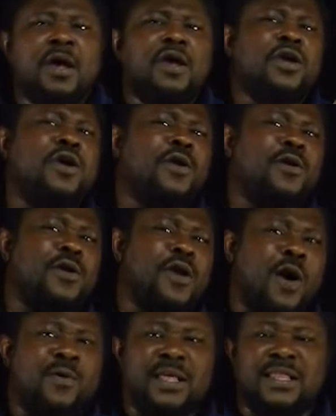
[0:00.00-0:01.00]
You
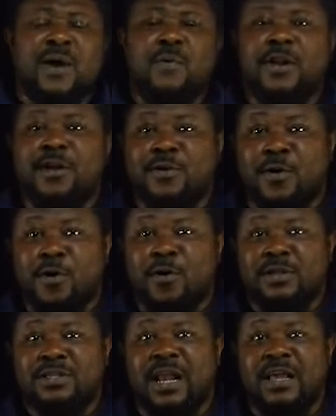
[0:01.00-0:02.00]
know that I will not go
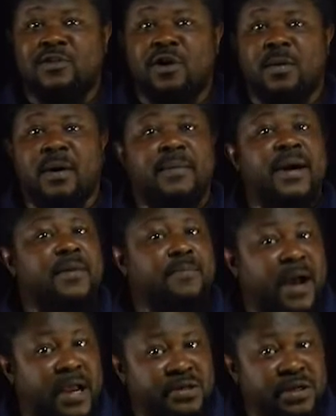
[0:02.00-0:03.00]
until I talk about my
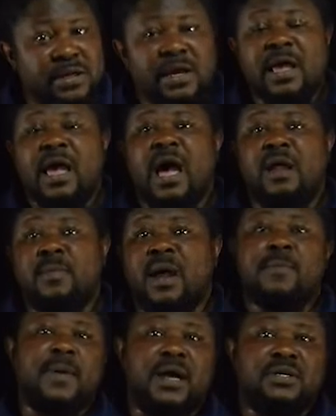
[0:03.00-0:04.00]
passion, and my
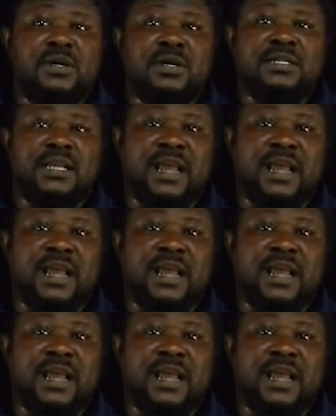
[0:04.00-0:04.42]
passion is that